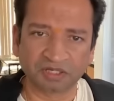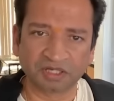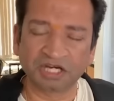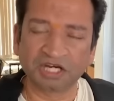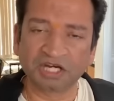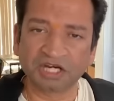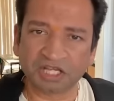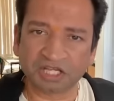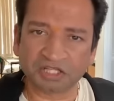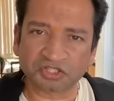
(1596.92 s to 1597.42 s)

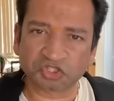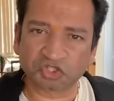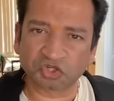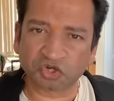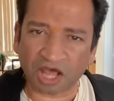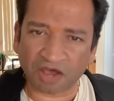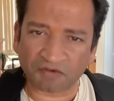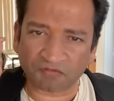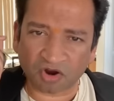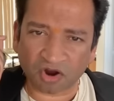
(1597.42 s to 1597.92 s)
Indians
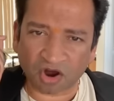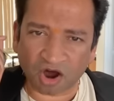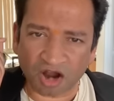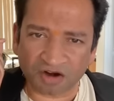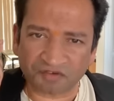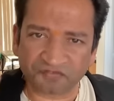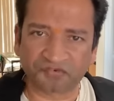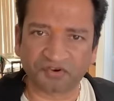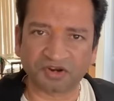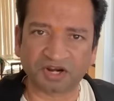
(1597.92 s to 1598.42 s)
should have
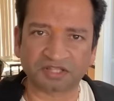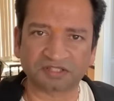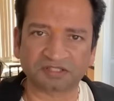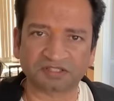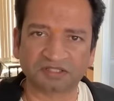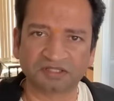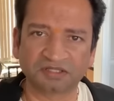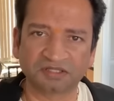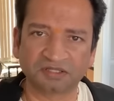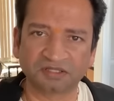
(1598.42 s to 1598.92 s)

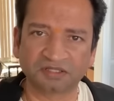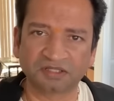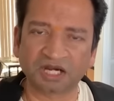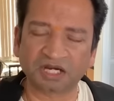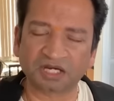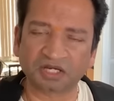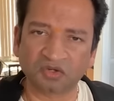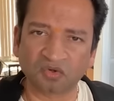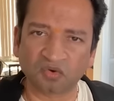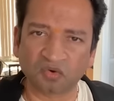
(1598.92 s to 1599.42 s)
confidence
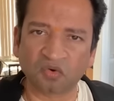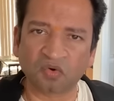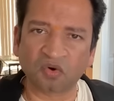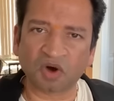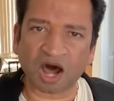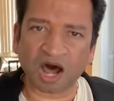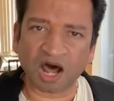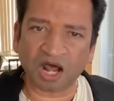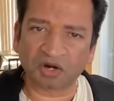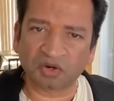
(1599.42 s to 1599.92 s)
that you
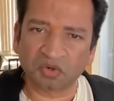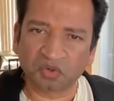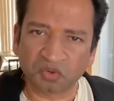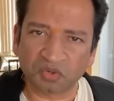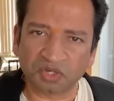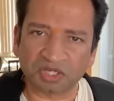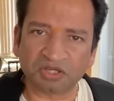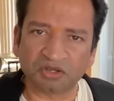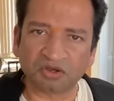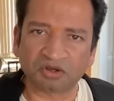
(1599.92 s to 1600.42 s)
are
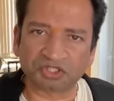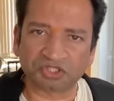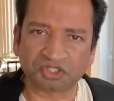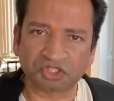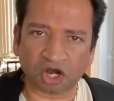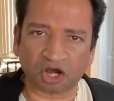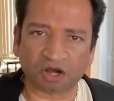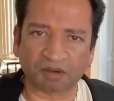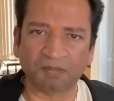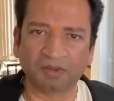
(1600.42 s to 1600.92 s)
doing your
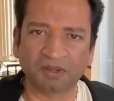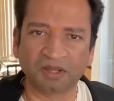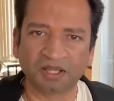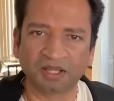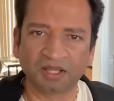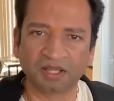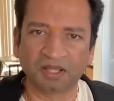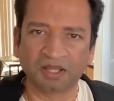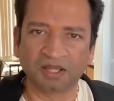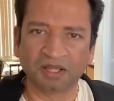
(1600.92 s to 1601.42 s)
job.
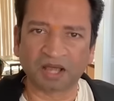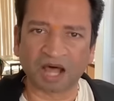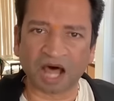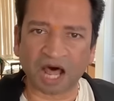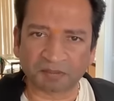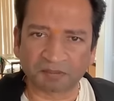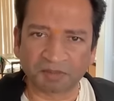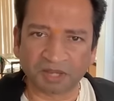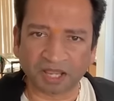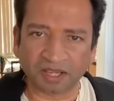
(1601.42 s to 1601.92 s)

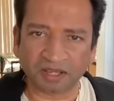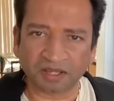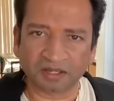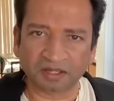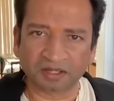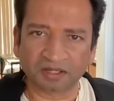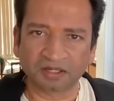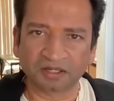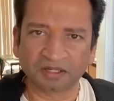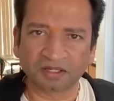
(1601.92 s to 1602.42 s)
RBI,
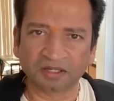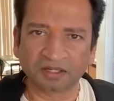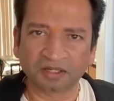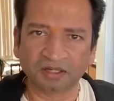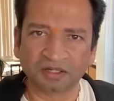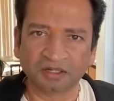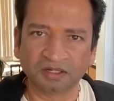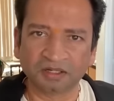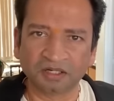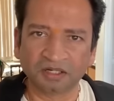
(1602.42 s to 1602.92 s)

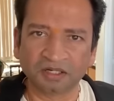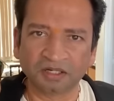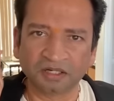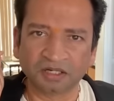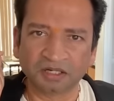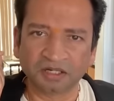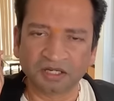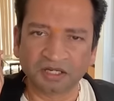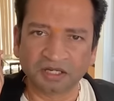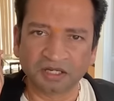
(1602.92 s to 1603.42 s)

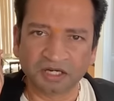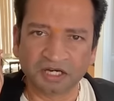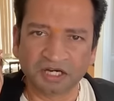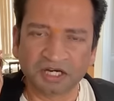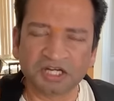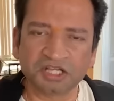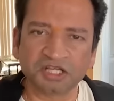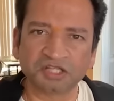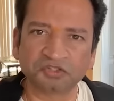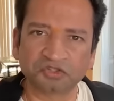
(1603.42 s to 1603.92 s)

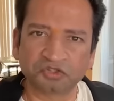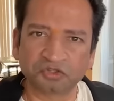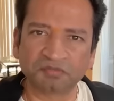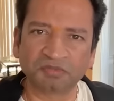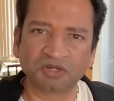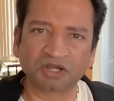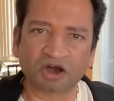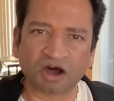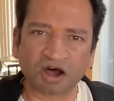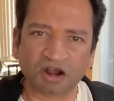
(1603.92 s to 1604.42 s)
Indians should
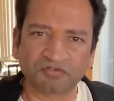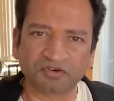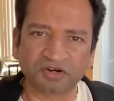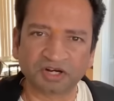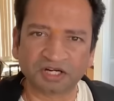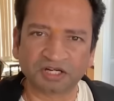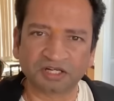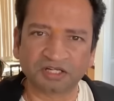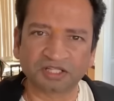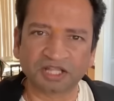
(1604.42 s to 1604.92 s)
be
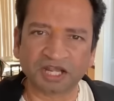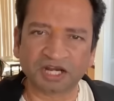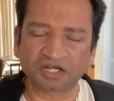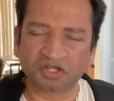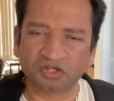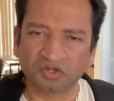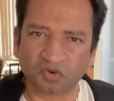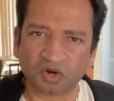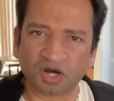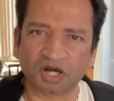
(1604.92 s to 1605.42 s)
confident that
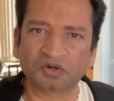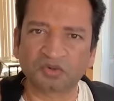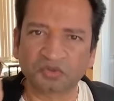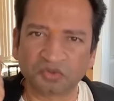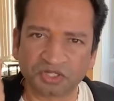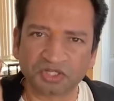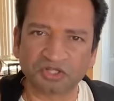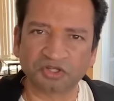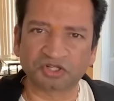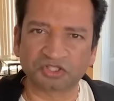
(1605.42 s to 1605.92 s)
you are
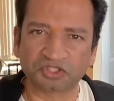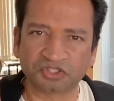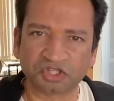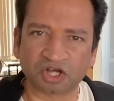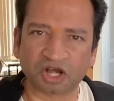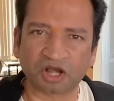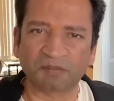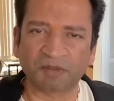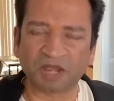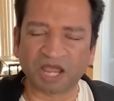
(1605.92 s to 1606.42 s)
doing your
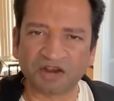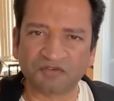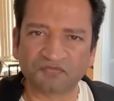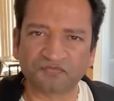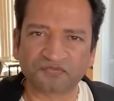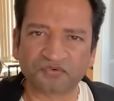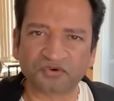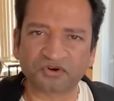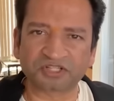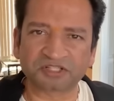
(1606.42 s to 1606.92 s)
job.
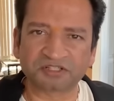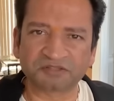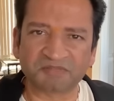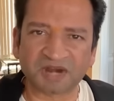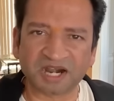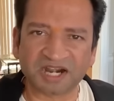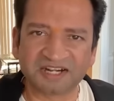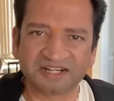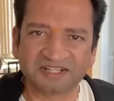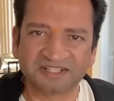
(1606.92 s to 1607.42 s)

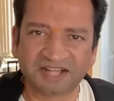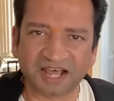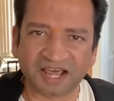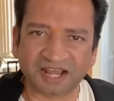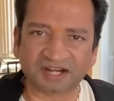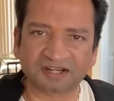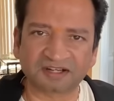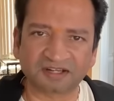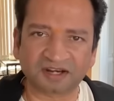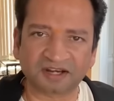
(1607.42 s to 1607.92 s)
Enforcement
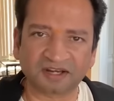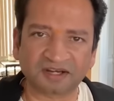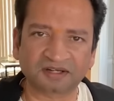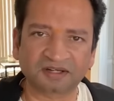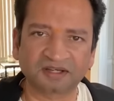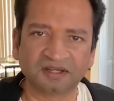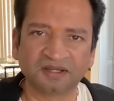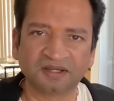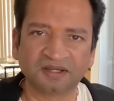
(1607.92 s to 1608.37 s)
Directorate,